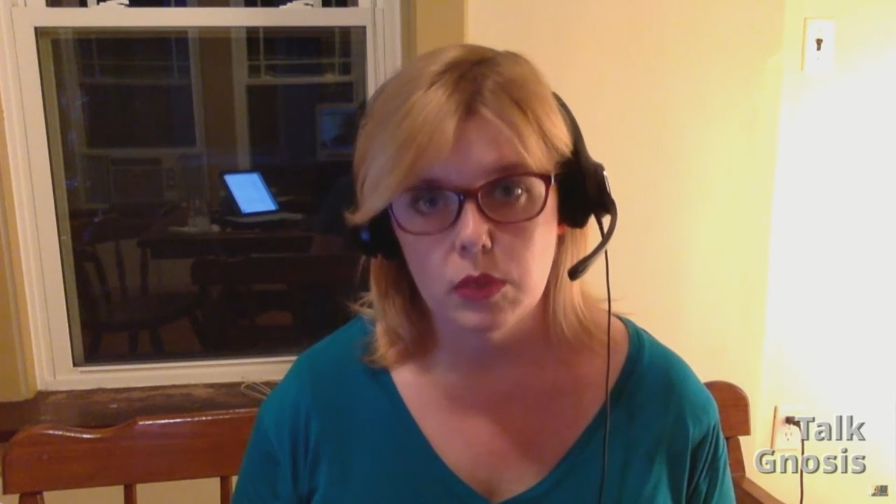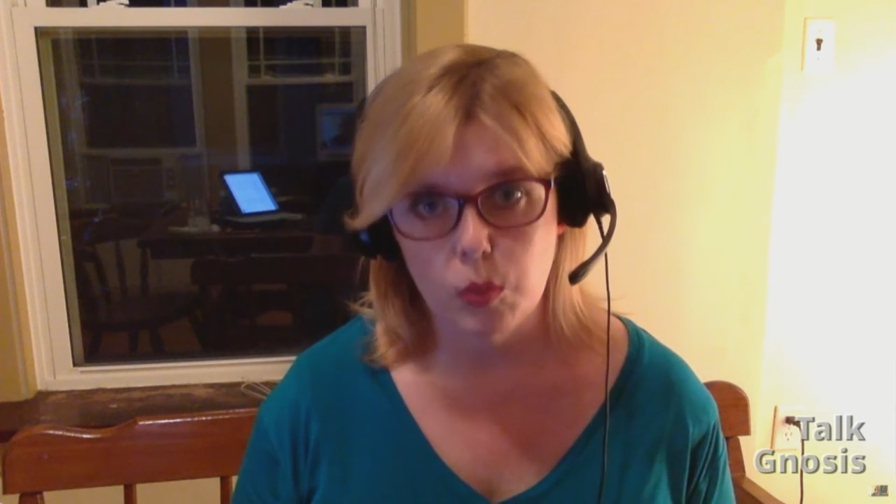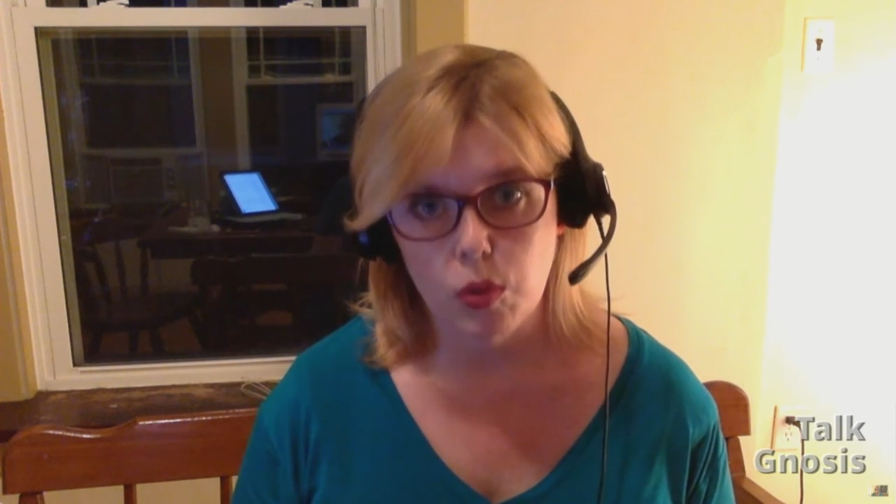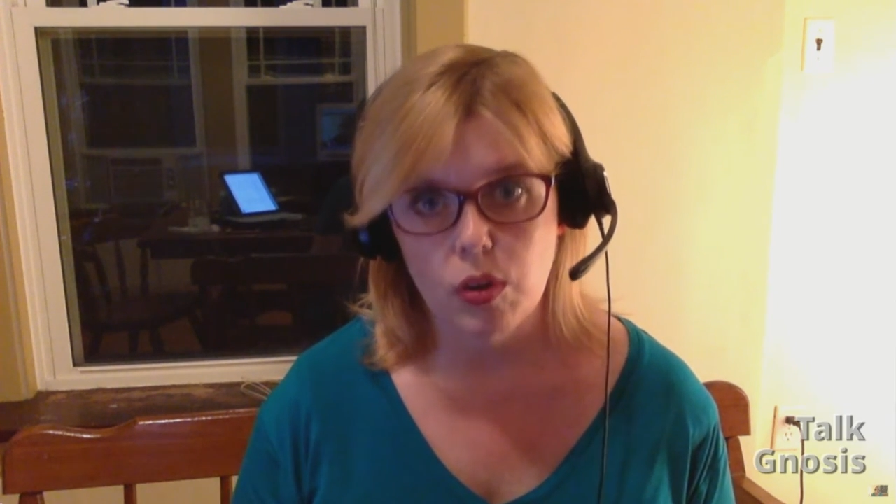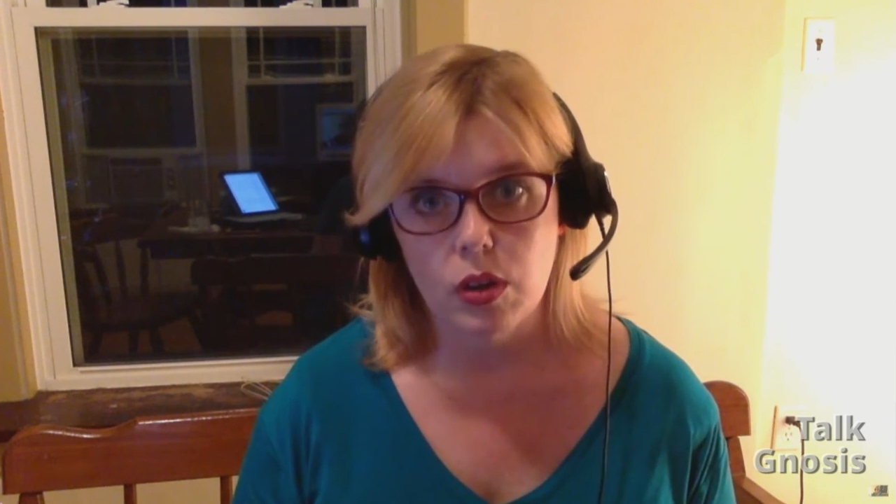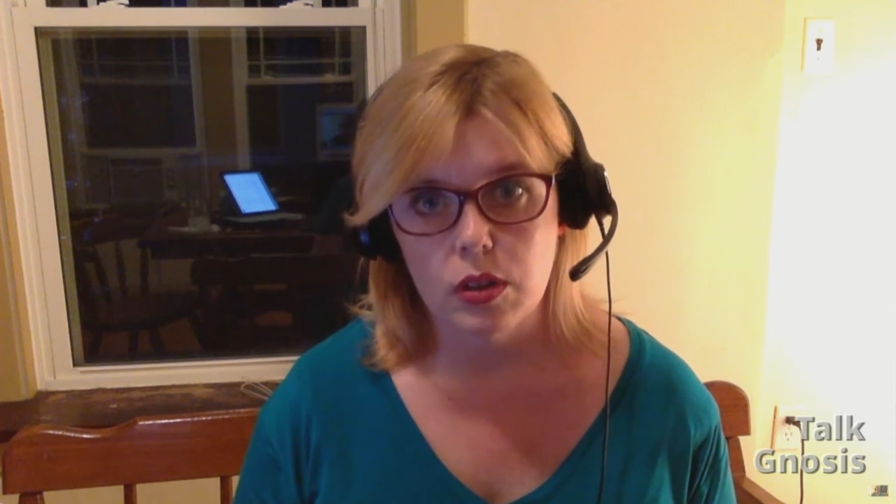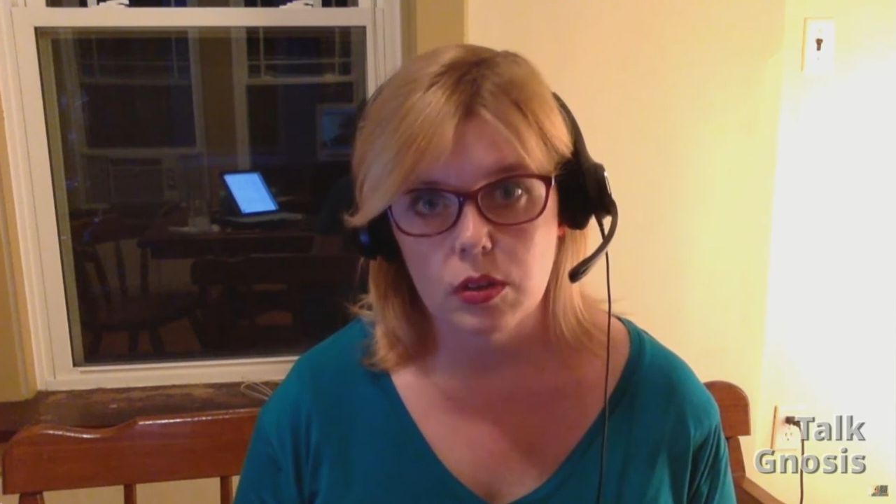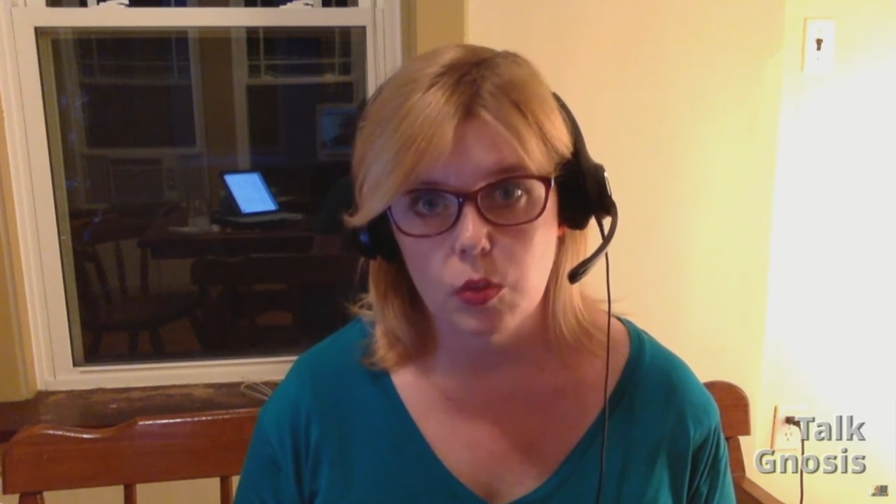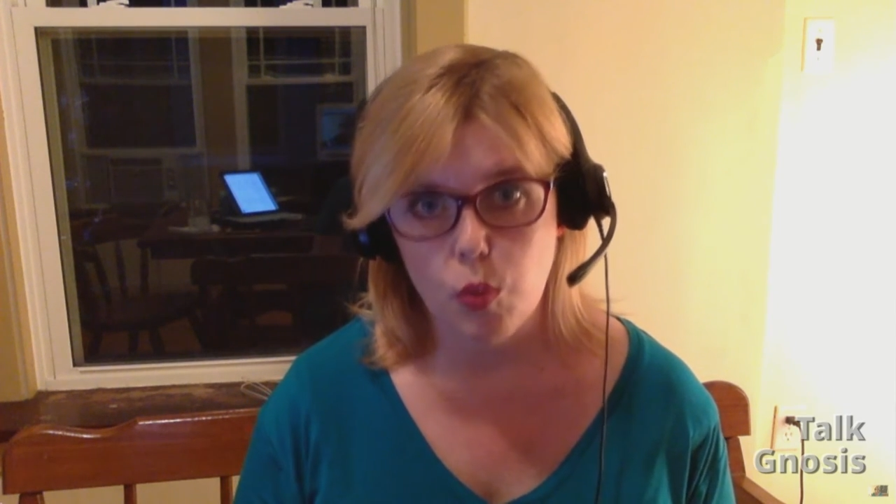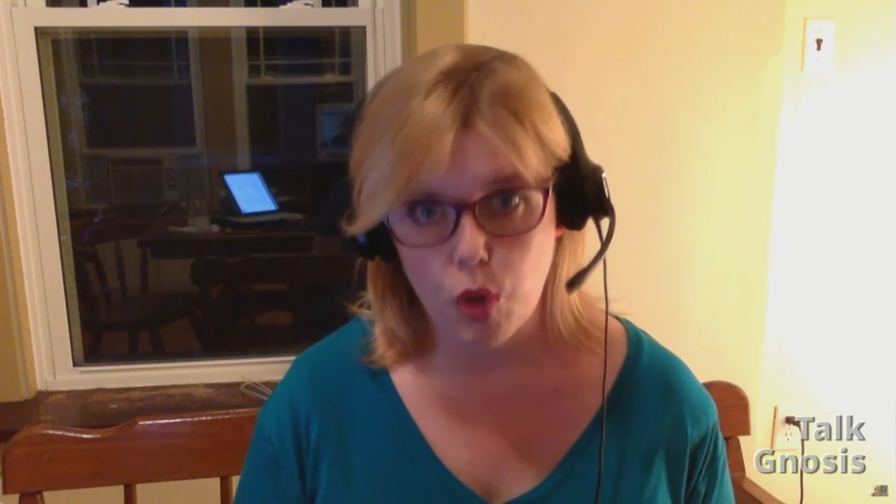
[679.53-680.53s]
the work
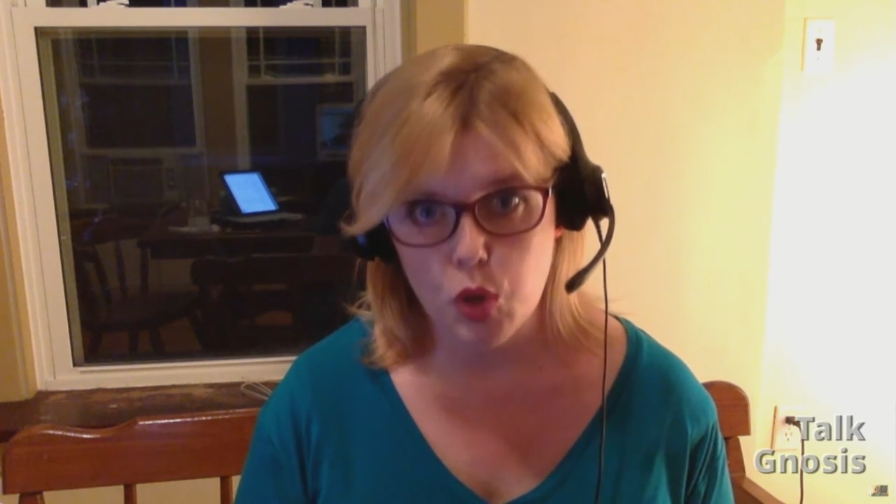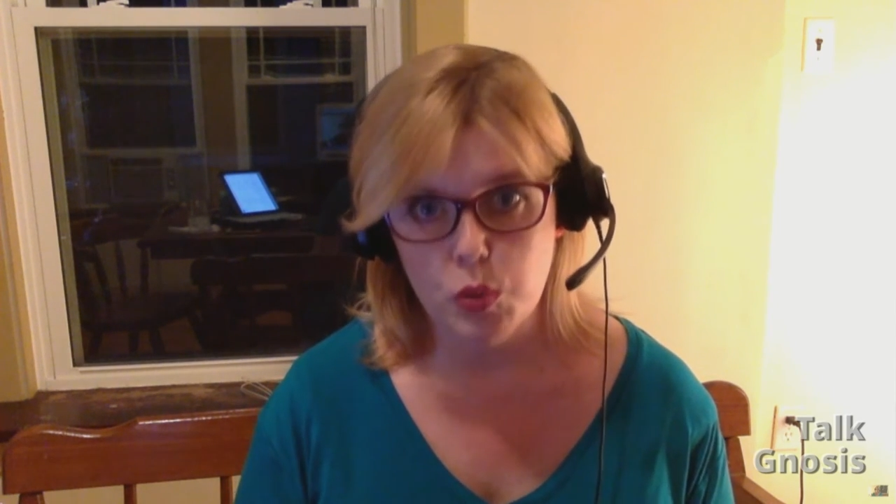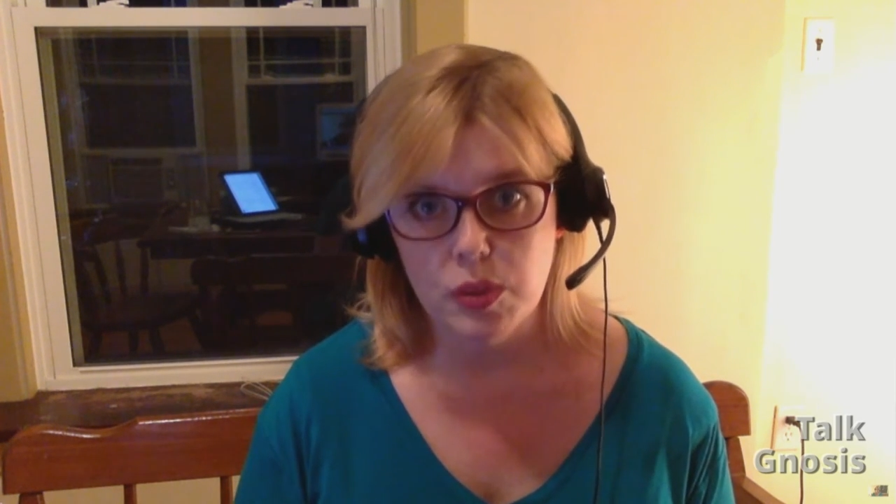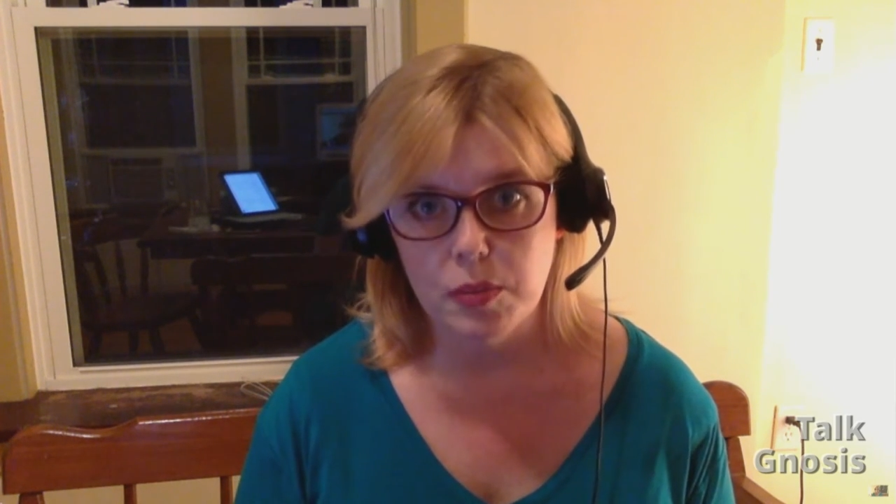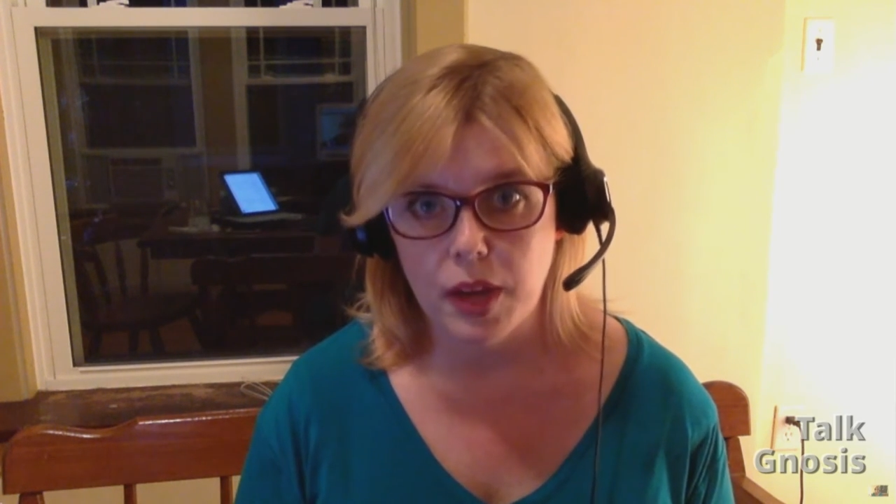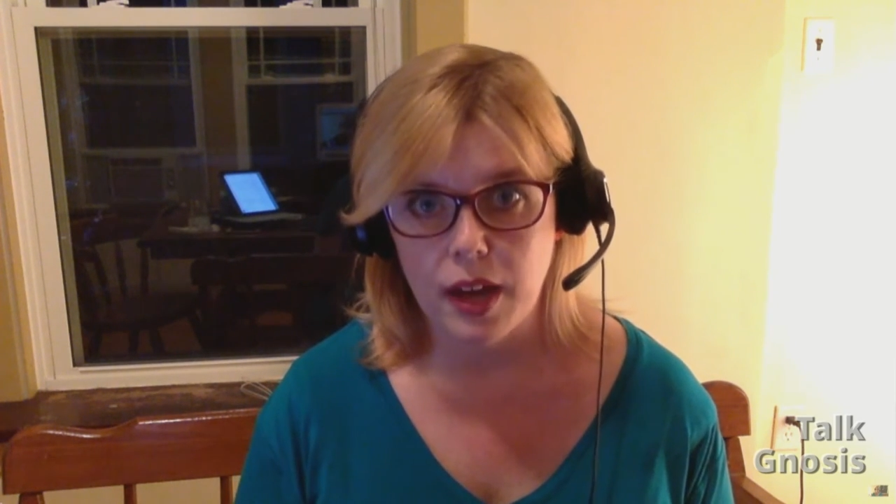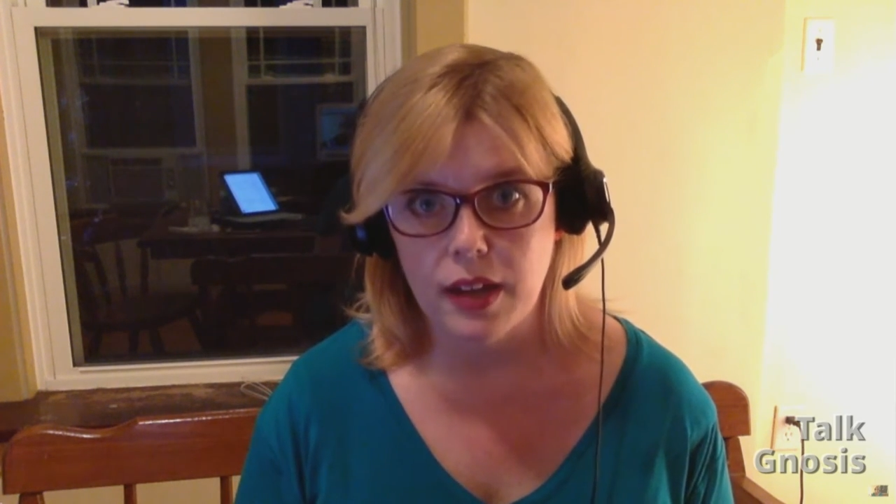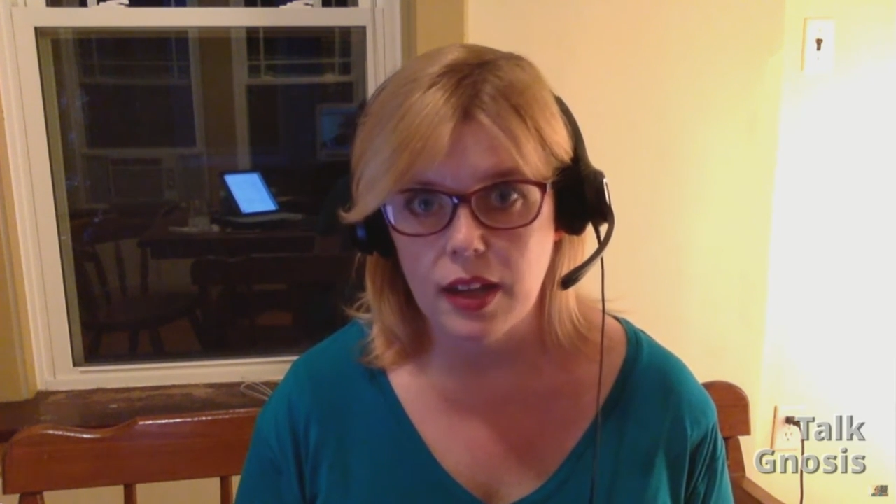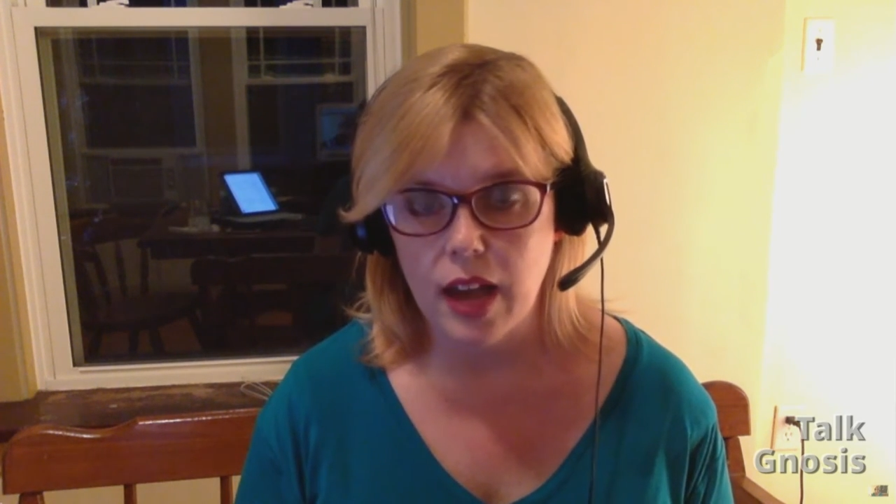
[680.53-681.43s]
works with the body,